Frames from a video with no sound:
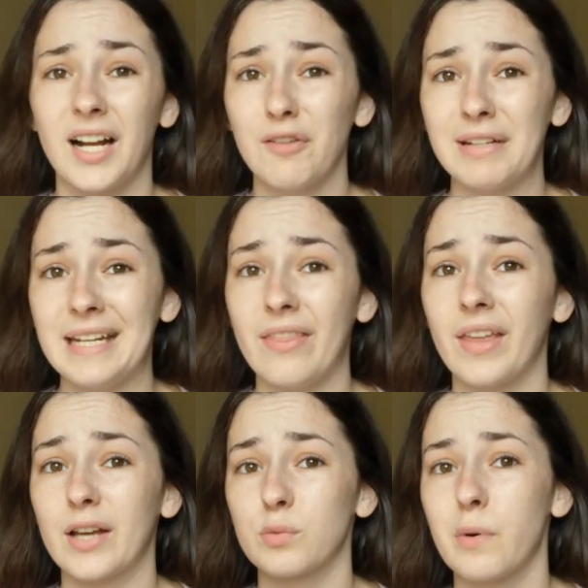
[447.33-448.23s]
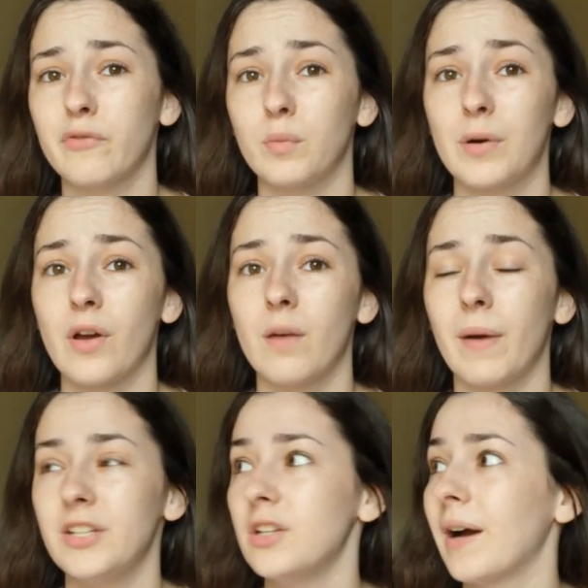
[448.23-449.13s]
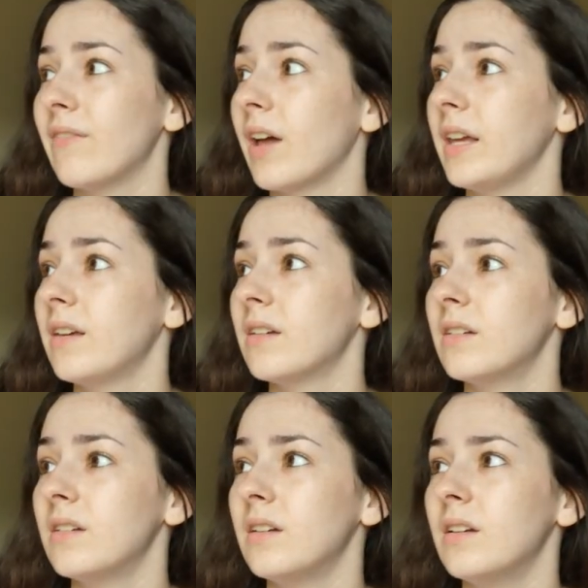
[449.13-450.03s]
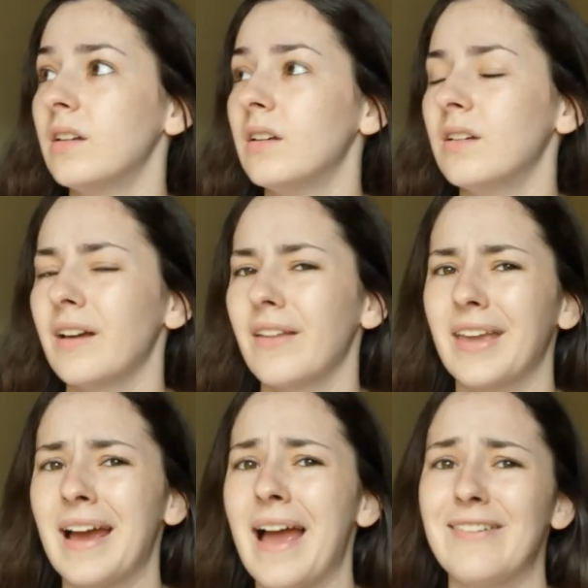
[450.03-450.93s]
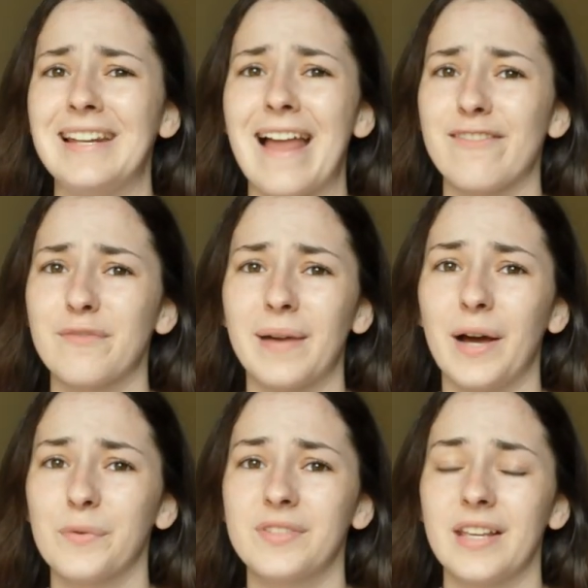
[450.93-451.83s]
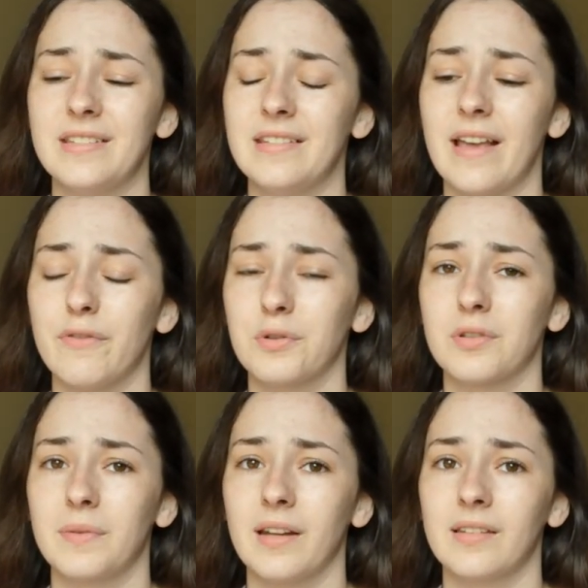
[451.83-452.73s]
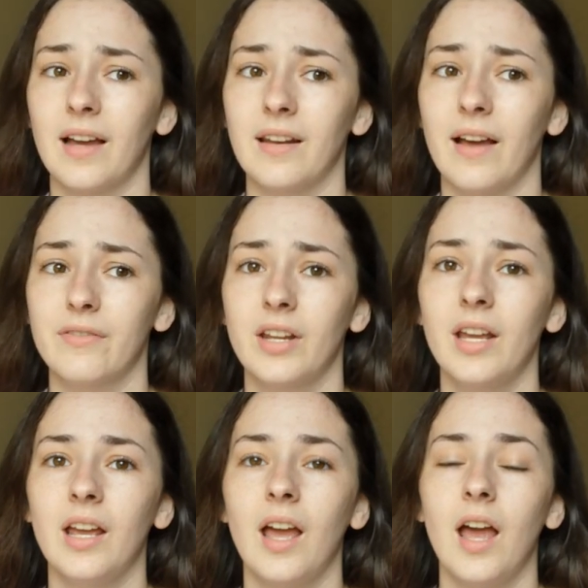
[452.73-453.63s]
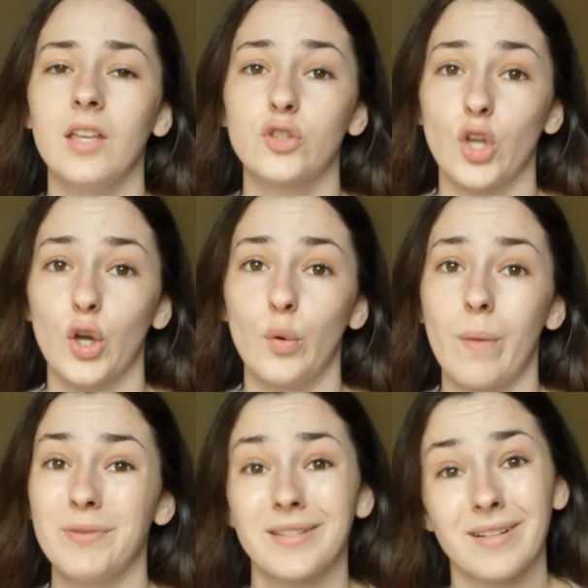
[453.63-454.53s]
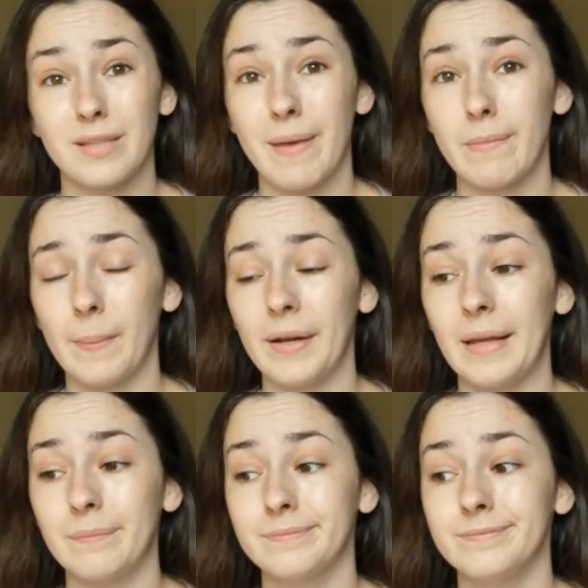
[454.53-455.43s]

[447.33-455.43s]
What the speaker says: I don't really need anything else more from Wilko, but I do have like, I think I have £11.67 or something like that left. So I'm just gonna spend my money.